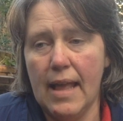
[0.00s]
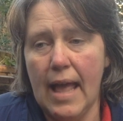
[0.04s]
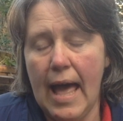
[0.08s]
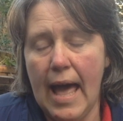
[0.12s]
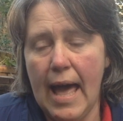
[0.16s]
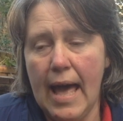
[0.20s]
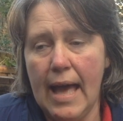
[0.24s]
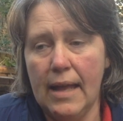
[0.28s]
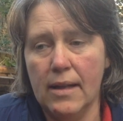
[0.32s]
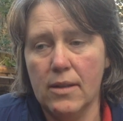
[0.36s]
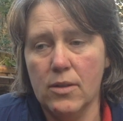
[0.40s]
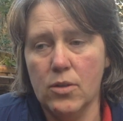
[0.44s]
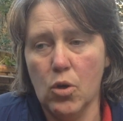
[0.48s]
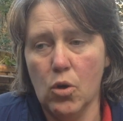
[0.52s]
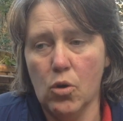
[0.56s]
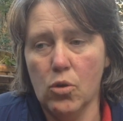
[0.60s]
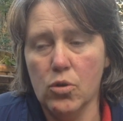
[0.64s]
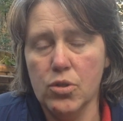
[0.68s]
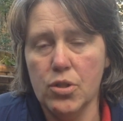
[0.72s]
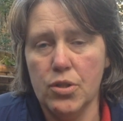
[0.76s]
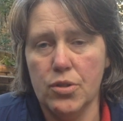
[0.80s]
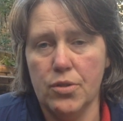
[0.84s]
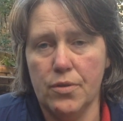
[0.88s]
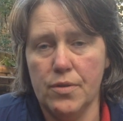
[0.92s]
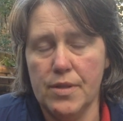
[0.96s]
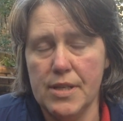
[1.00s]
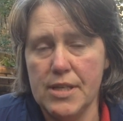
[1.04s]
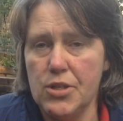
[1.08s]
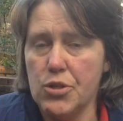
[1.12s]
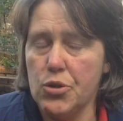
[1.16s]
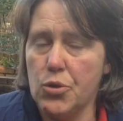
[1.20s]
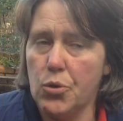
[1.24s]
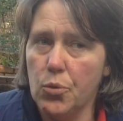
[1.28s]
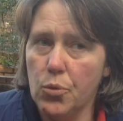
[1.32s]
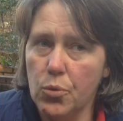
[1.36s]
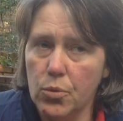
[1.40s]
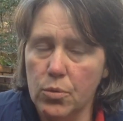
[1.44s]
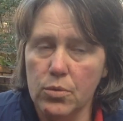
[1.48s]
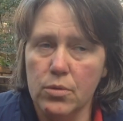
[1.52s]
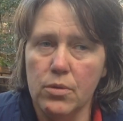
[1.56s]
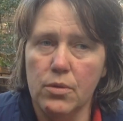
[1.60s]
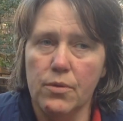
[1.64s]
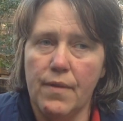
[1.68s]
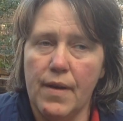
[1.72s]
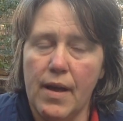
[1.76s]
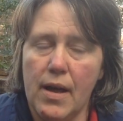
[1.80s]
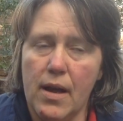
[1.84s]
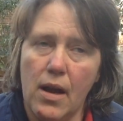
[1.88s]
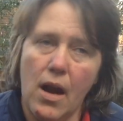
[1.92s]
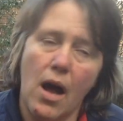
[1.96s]
And also the school
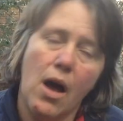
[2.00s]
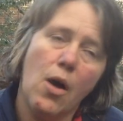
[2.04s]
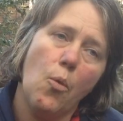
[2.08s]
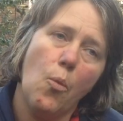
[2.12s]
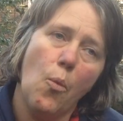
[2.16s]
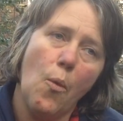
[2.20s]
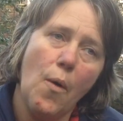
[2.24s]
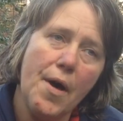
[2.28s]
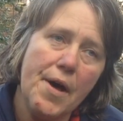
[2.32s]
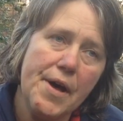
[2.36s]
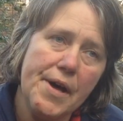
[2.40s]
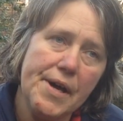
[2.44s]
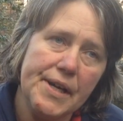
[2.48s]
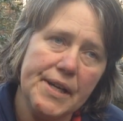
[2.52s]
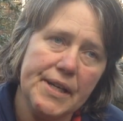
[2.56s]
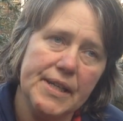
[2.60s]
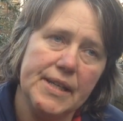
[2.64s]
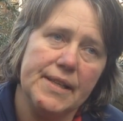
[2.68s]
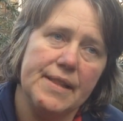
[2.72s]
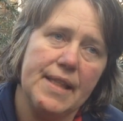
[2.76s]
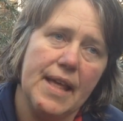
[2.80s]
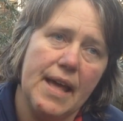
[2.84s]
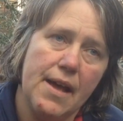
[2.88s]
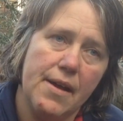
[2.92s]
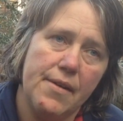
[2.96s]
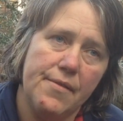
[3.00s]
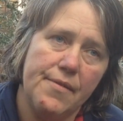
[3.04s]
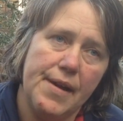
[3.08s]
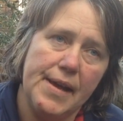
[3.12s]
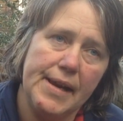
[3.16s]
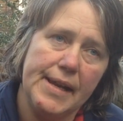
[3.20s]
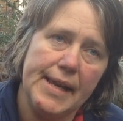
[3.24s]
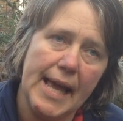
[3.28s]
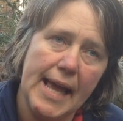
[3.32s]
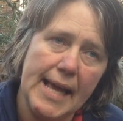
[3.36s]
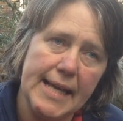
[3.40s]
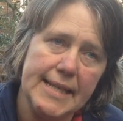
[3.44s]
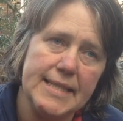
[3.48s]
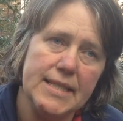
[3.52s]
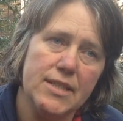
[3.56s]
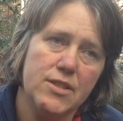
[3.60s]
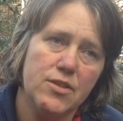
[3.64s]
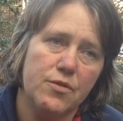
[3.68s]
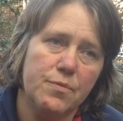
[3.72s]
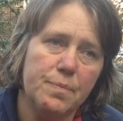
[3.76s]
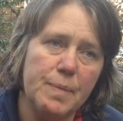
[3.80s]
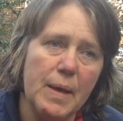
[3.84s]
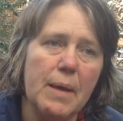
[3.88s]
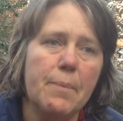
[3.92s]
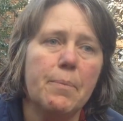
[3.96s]
where I work, there were cases
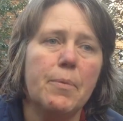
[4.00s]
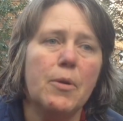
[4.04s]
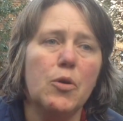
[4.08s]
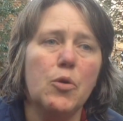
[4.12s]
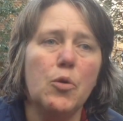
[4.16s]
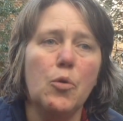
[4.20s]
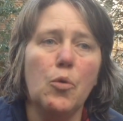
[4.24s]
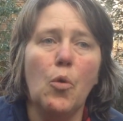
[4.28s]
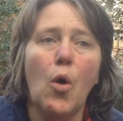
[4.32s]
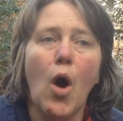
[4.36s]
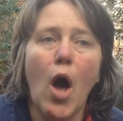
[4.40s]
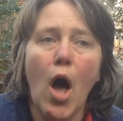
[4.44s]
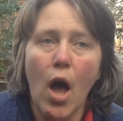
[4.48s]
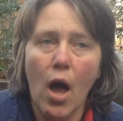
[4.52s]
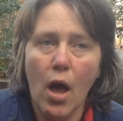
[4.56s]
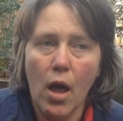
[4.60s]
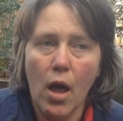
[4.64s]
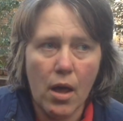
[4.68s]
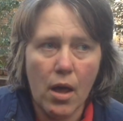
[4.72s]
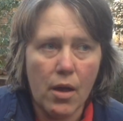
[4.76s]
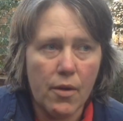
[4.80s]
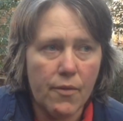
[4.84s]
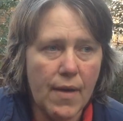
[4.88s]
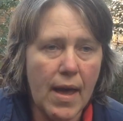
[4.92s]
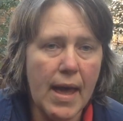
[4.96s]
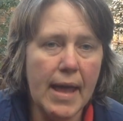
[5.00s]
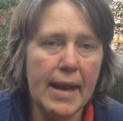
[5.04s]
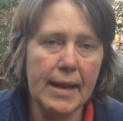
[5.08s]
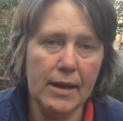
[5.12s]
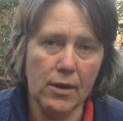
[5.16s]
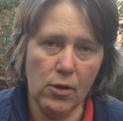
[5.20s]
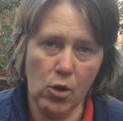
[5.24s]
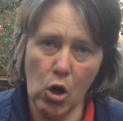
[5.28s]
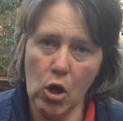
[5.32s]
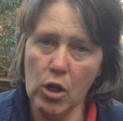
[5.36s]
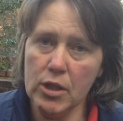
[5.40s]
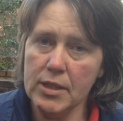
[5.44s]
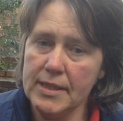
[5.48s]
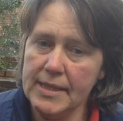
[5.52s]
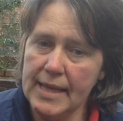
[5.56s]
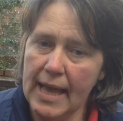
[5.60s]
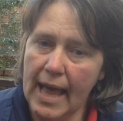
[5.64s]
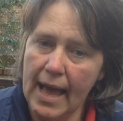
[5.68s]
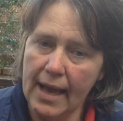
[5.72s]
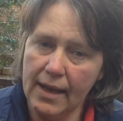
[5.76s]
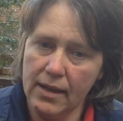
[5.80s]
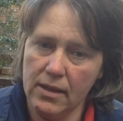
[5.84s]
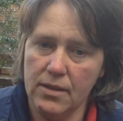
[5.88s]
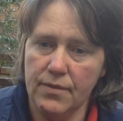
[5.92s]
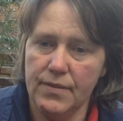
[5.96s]
of people who were in
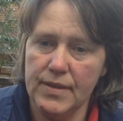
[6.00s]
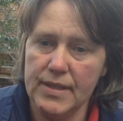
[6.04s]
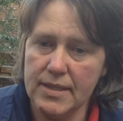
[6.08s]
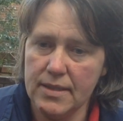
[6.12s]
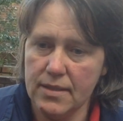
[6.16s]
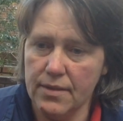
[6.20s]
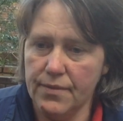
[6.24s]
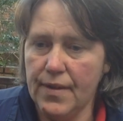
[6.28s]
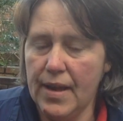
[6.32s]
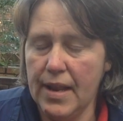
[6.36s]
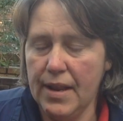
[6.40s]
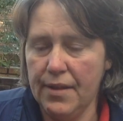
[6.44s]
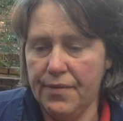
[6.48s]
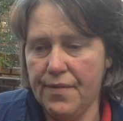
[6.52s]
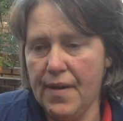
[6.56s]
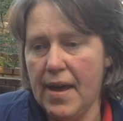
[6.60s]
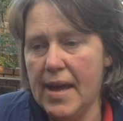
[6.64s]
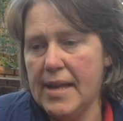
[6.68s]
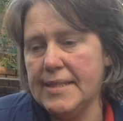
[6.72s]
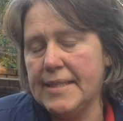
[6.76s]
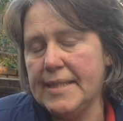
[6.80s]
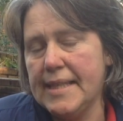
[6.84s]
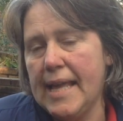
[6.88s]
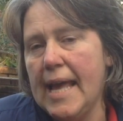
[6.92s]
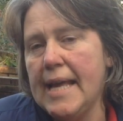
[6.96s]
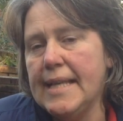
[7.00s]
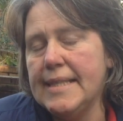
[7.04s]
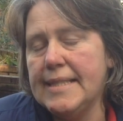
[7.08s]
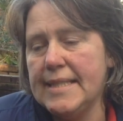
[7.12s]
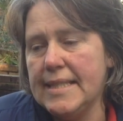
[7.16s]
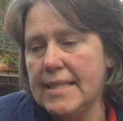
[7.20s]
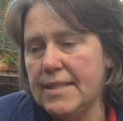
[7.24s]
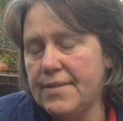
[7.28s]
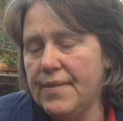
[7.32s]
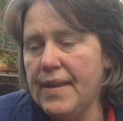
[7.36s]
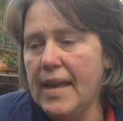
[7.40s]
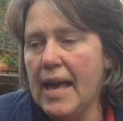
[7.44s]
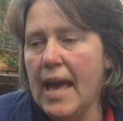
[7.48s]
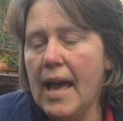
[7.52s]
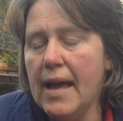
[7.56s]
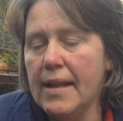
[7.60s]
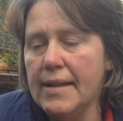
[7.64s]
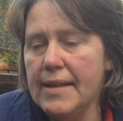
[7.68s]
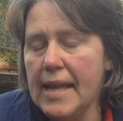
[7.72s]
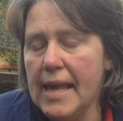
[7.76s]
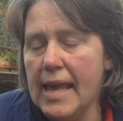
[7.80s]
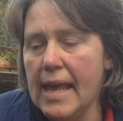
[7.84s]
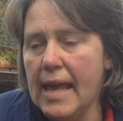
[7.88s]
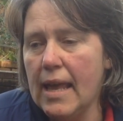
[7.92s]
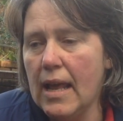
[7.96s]
contact with the very first cases we had
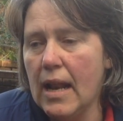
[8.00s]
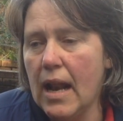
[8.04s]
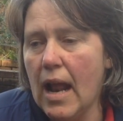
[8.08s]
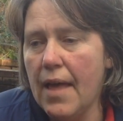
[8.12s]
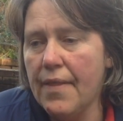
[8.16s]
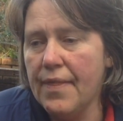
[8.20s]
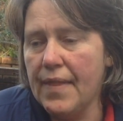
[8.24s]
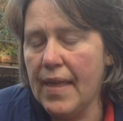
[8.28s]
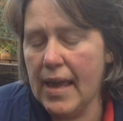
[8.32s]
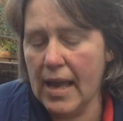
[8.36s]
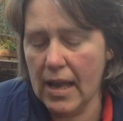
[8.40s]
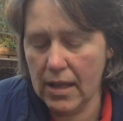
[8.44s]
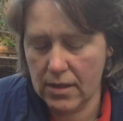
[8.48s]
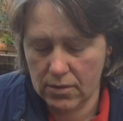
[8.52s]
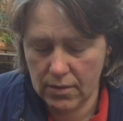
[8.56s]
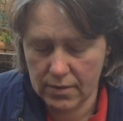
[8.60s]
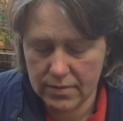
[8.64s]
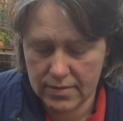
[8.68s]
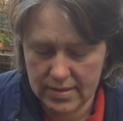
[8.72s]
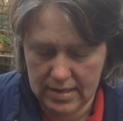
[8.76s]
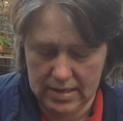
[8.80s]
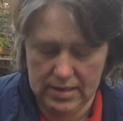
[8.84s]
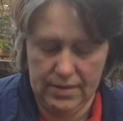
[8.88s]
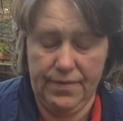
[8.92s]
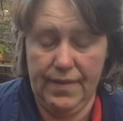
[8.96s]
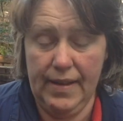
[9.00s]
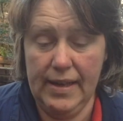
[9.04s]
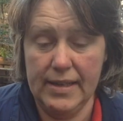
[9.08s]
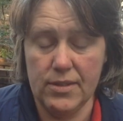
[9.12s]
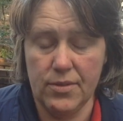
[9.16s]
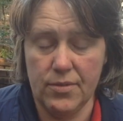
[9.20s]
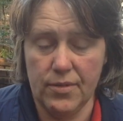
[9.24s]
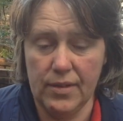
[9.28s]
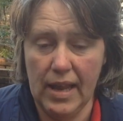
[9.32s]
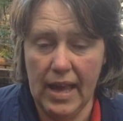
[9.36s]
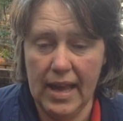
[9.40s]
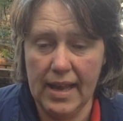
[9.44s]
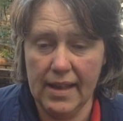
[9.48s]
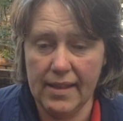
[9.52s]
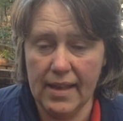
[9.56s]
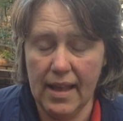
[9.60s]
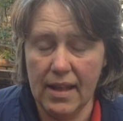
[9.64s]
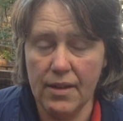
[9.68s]
here, and they had to self-isolate.